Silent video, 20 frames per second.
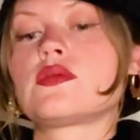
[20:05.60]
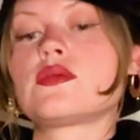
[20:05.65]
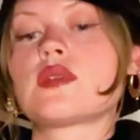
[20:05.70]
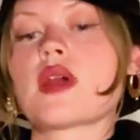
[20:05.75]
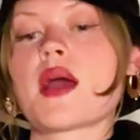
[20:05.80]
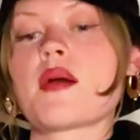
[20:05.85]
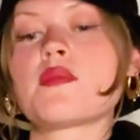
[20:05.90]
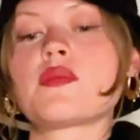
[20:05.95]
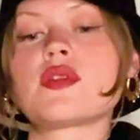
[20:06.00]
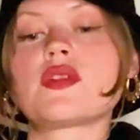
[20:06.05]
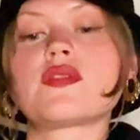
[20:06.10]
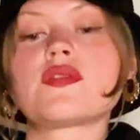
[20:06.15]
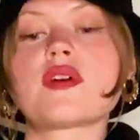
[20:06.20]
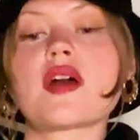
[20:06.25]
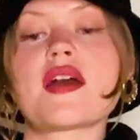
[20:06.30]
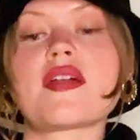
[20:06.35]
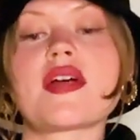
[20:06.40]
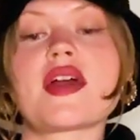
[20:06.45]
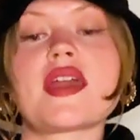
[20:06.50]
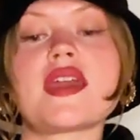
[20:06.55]

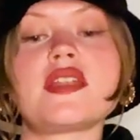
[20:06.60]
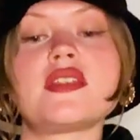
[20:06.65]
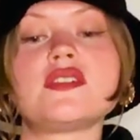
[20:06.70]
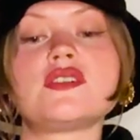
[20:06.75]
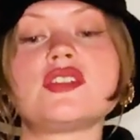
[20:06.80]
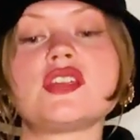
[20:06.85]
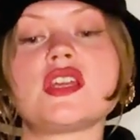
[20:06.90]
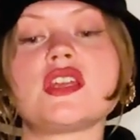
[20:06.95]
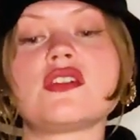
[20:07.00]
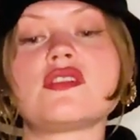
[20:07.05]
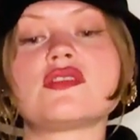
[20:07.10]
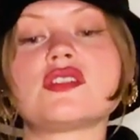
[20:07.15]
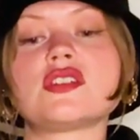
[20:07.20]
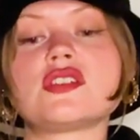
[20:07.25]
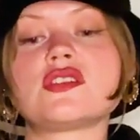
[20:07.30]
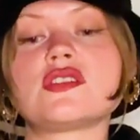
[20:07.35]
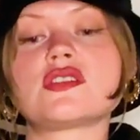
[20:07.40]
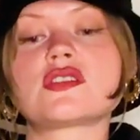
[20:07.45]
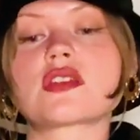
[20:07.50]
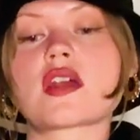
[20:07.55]
amplify that energy, because
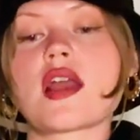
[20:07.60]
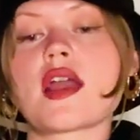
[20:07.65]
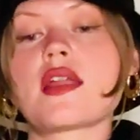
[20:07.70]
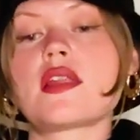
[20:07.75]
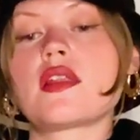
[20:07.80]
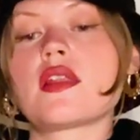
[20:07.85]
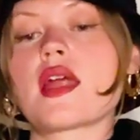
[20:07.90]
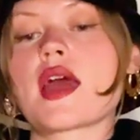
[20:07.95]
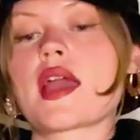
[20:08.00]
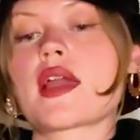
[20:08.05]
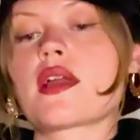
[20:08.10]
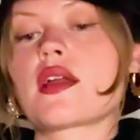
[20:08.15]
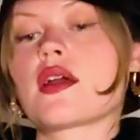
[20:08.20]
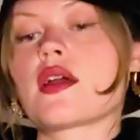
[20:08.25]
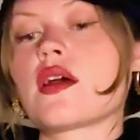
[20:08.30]
it's just kind of like